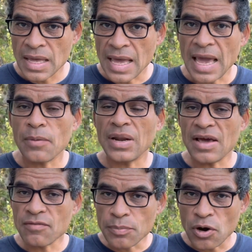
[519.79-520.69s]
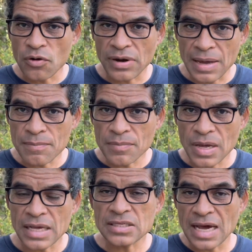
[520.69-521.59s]
and we'll have a program
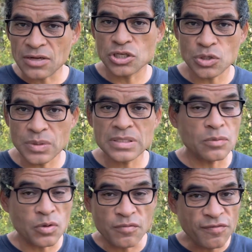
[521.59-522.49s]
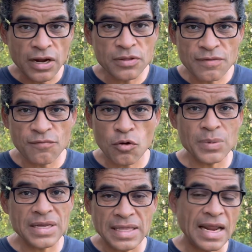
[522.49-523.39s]
as to how to do it, and we'll follow the
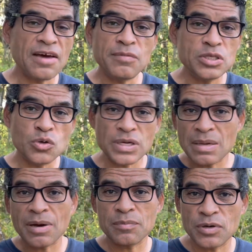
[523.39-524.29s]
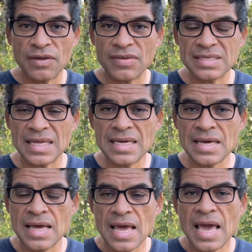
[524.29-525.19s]
formula that I've been talking about previously,
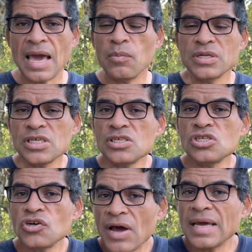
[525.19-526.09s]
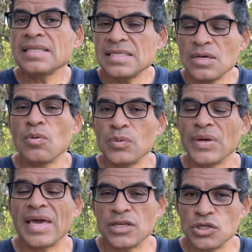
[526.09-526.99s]
and we'll just try and see what we
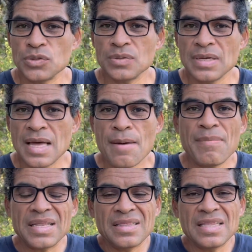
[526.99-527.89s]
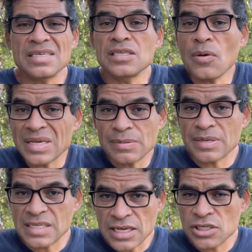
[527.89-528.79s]
can do. But there's no
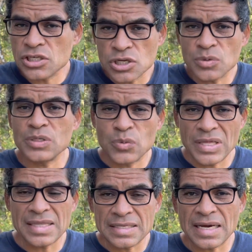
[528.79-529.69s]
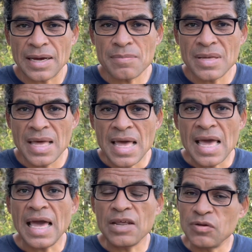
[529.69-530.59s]
expectations to do it within the time.
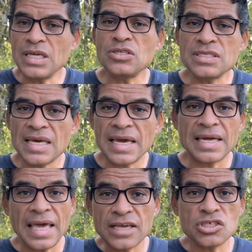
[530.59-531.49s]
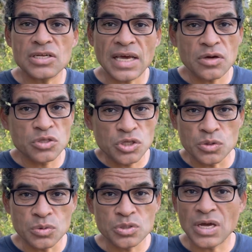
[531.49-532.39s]
And if we need to take an extra day or
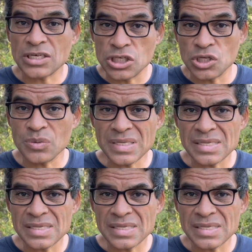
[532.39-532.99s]
two to actually do it,